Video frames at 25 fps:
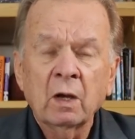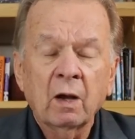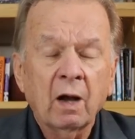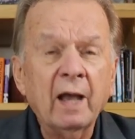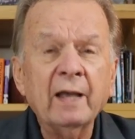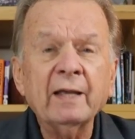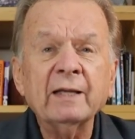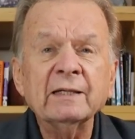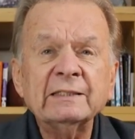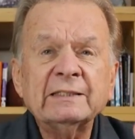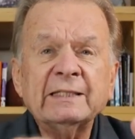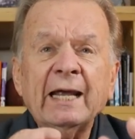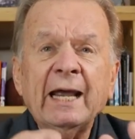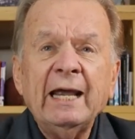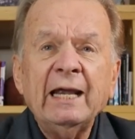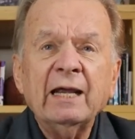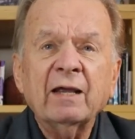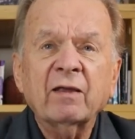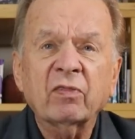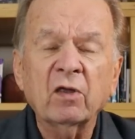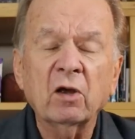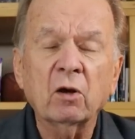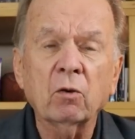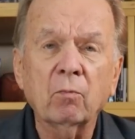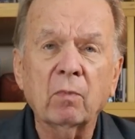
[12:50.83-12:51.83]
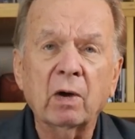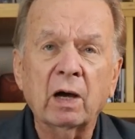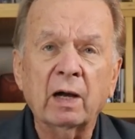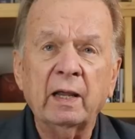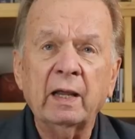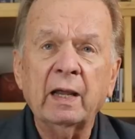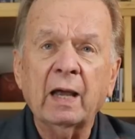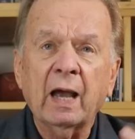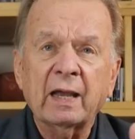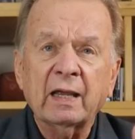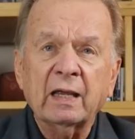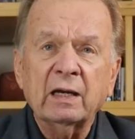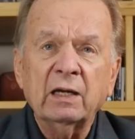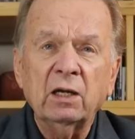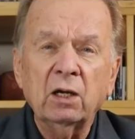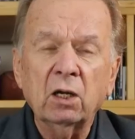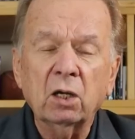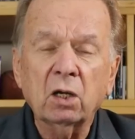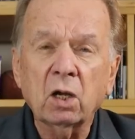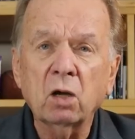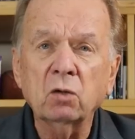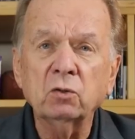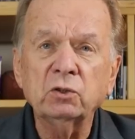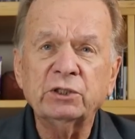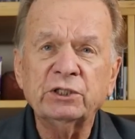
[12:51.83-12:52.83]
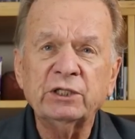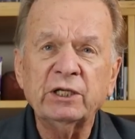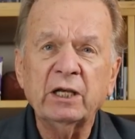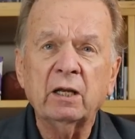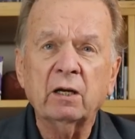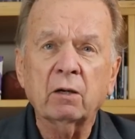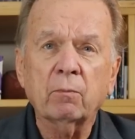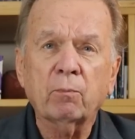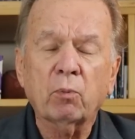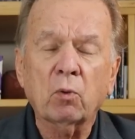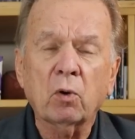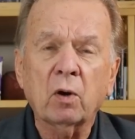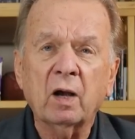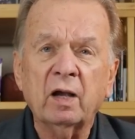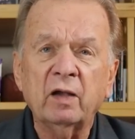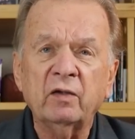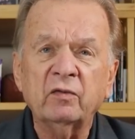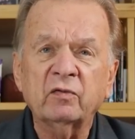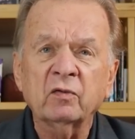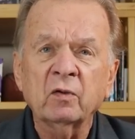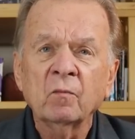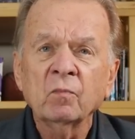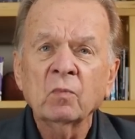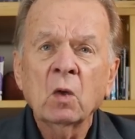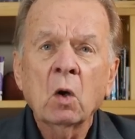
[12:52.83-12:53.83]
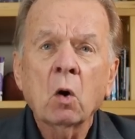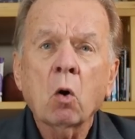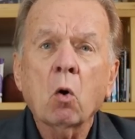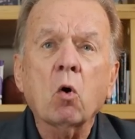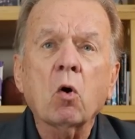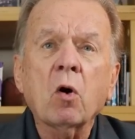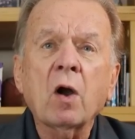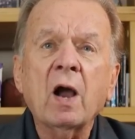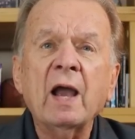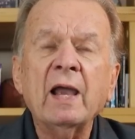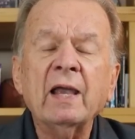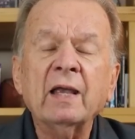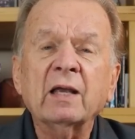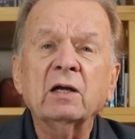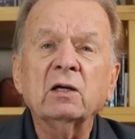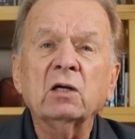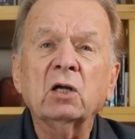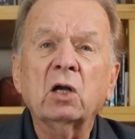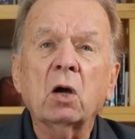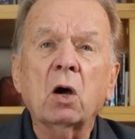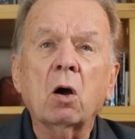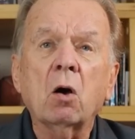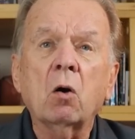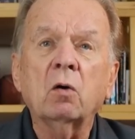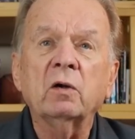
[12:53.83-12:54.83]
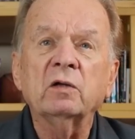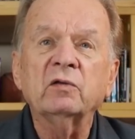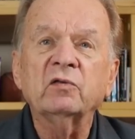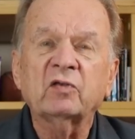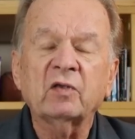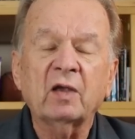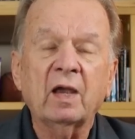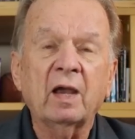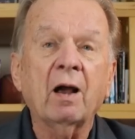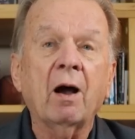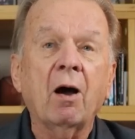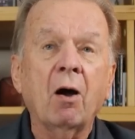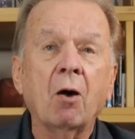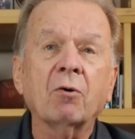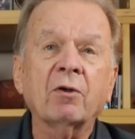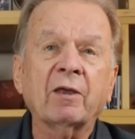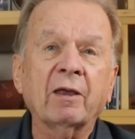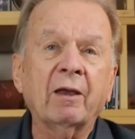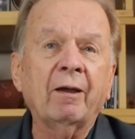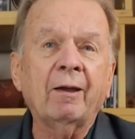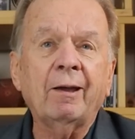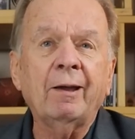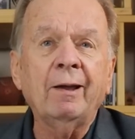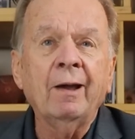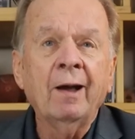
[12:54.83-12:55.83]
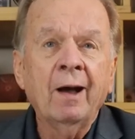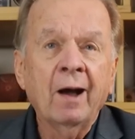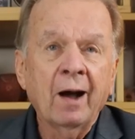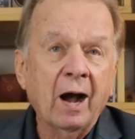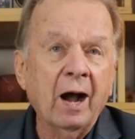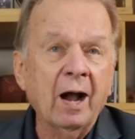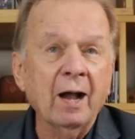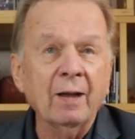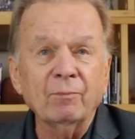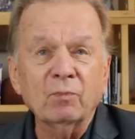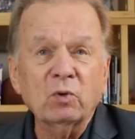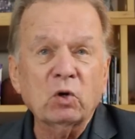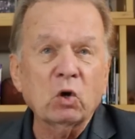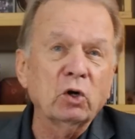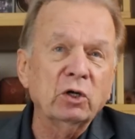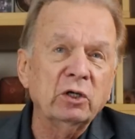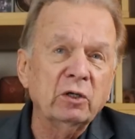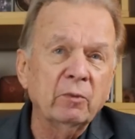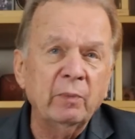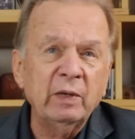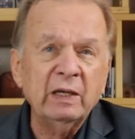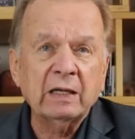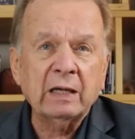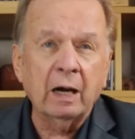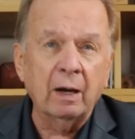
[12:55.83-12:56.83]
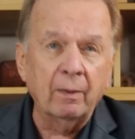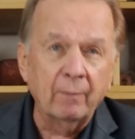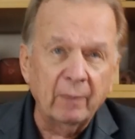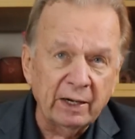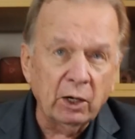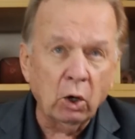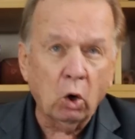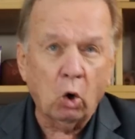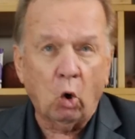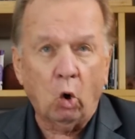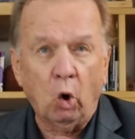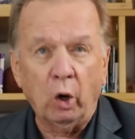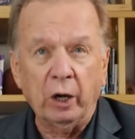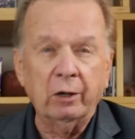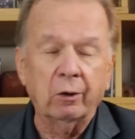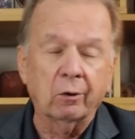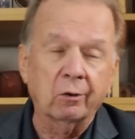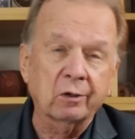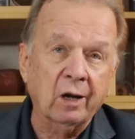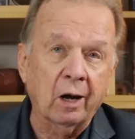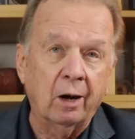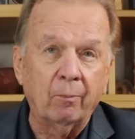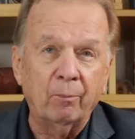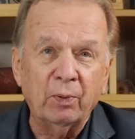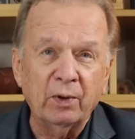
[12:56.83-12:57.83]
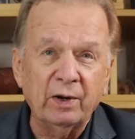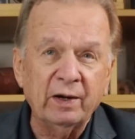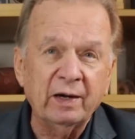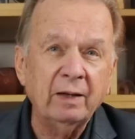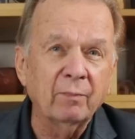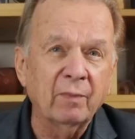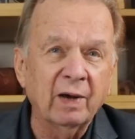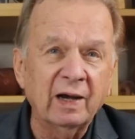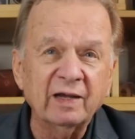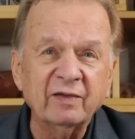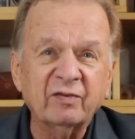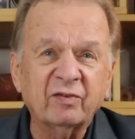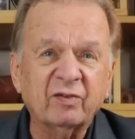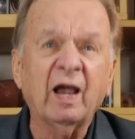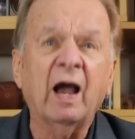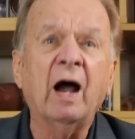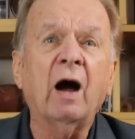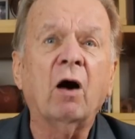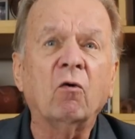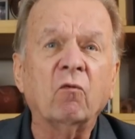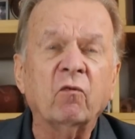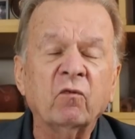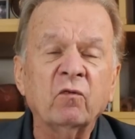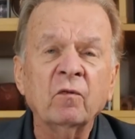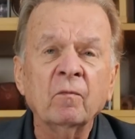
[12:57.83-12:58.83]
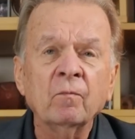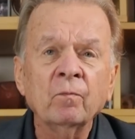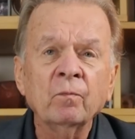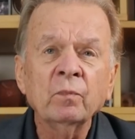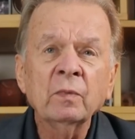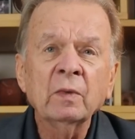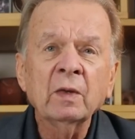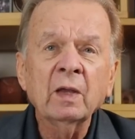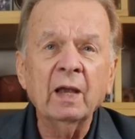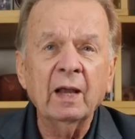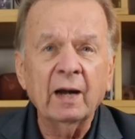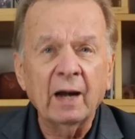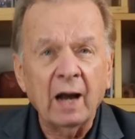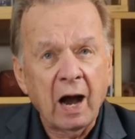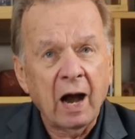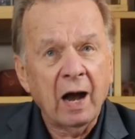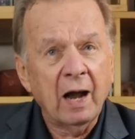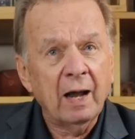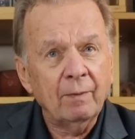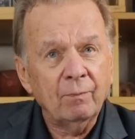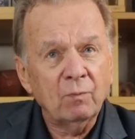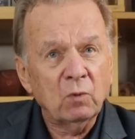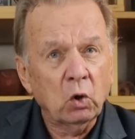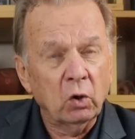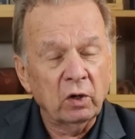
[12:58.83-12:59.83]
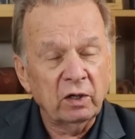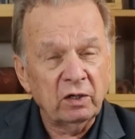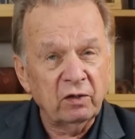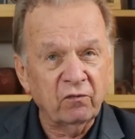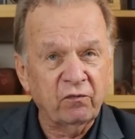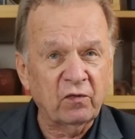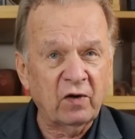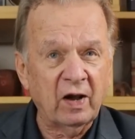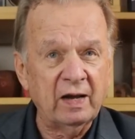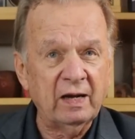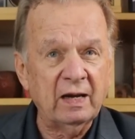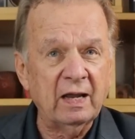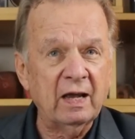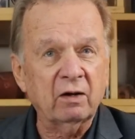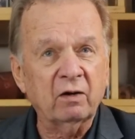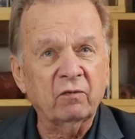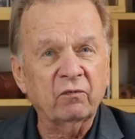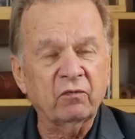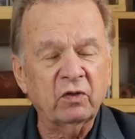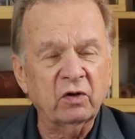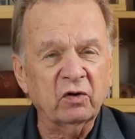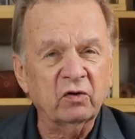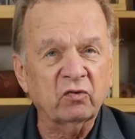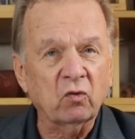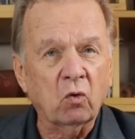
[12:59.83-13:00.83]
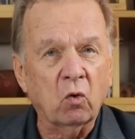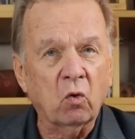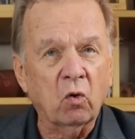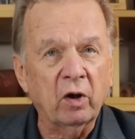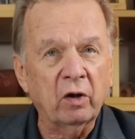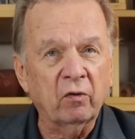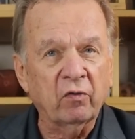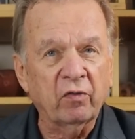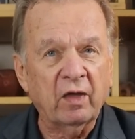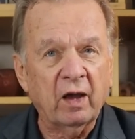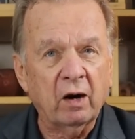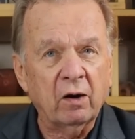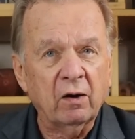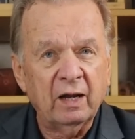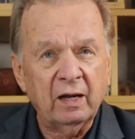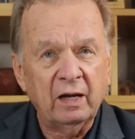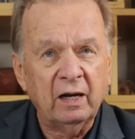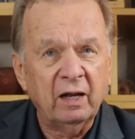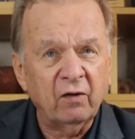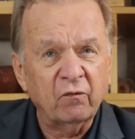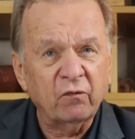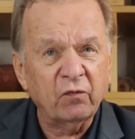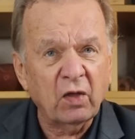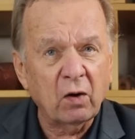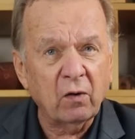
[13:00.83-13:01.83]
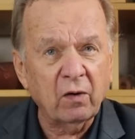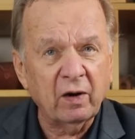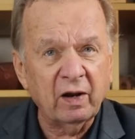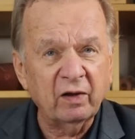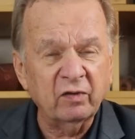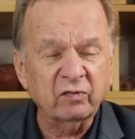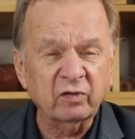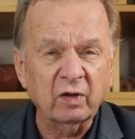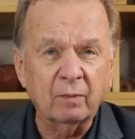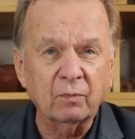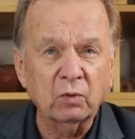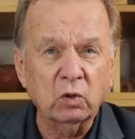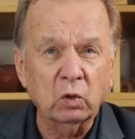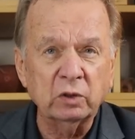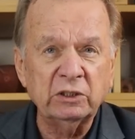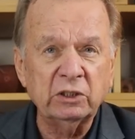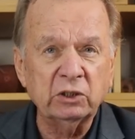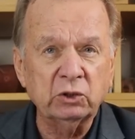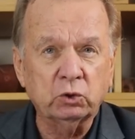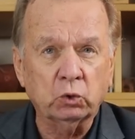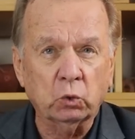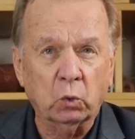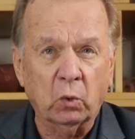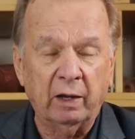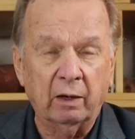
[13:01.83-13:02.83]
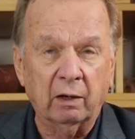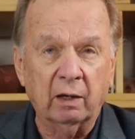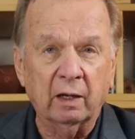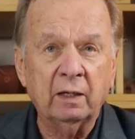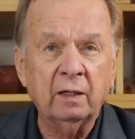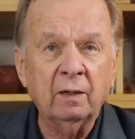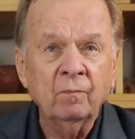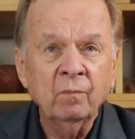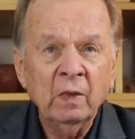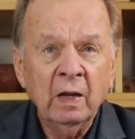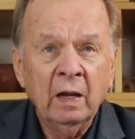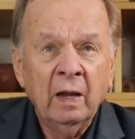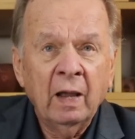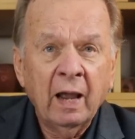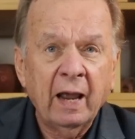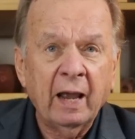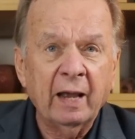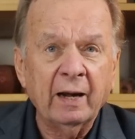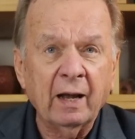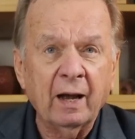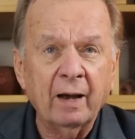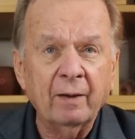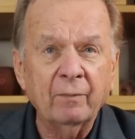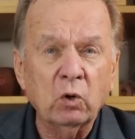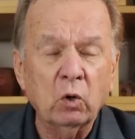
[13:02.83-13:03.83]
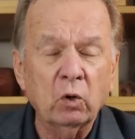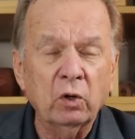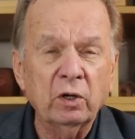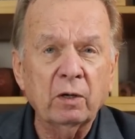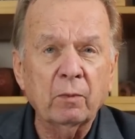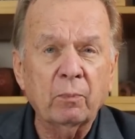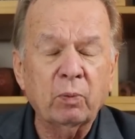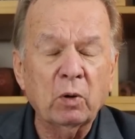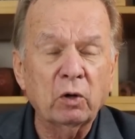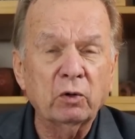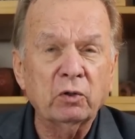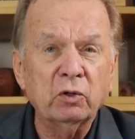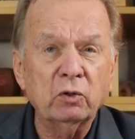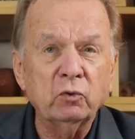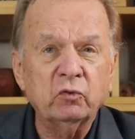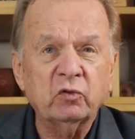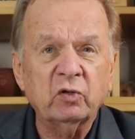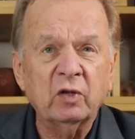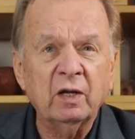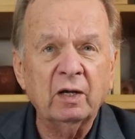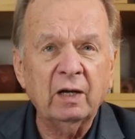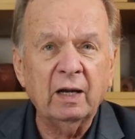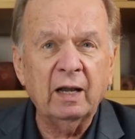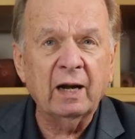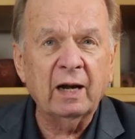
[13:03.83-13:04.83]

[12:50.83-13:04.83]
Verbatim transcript: I can take their money, I can negotiate a price, or I can go and say, okay, I'm going to become an oil company myself. And I'm going to find out if there's oil there. And if there is, I'm going to drill it, and I'm going to produce it,